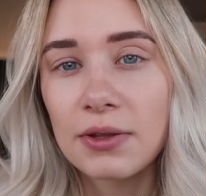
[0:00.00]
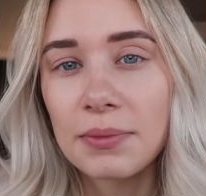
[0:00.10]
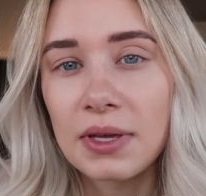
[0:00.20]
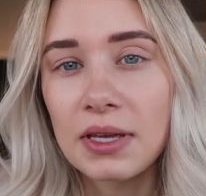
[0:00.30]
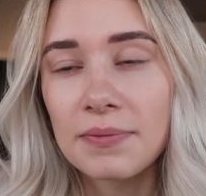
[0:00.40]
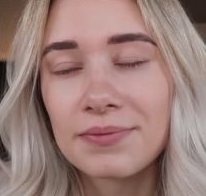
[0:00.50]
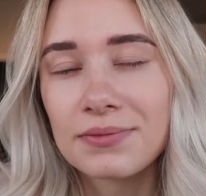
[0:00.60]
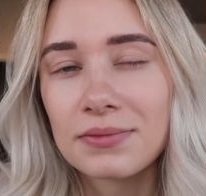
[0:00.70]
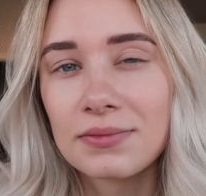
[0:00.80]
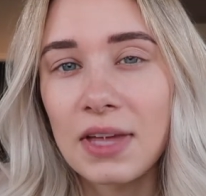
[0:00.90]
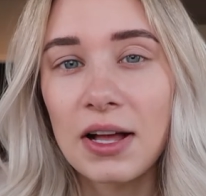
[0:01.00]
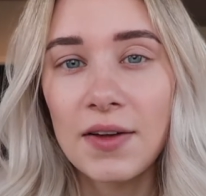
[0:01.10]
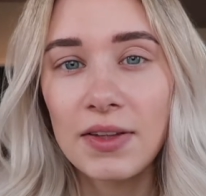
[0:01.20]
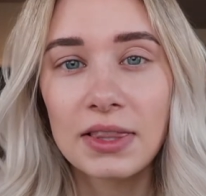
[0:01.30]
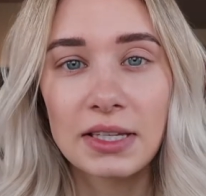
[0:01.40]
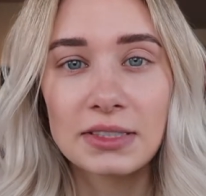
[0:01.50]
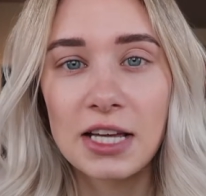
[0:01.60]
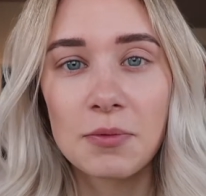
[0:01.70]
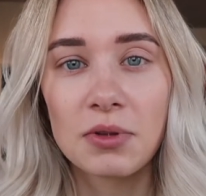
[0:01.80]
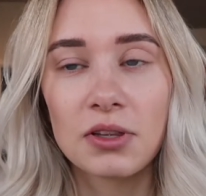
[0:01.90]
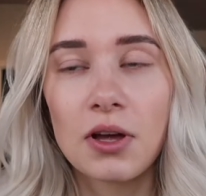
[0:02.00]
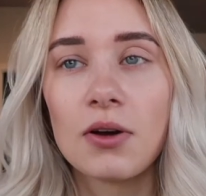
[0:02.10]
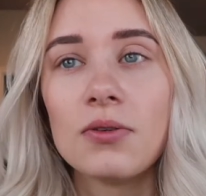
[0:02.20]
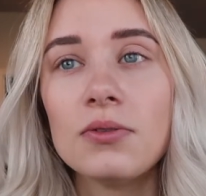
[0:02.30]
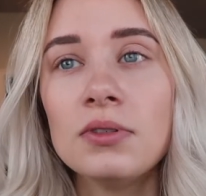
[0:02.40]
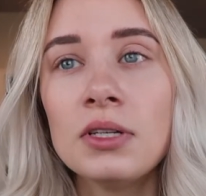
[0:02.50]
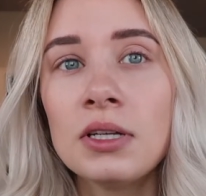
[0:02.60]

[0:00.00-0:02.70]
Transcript: with me. I'll have it linked down below.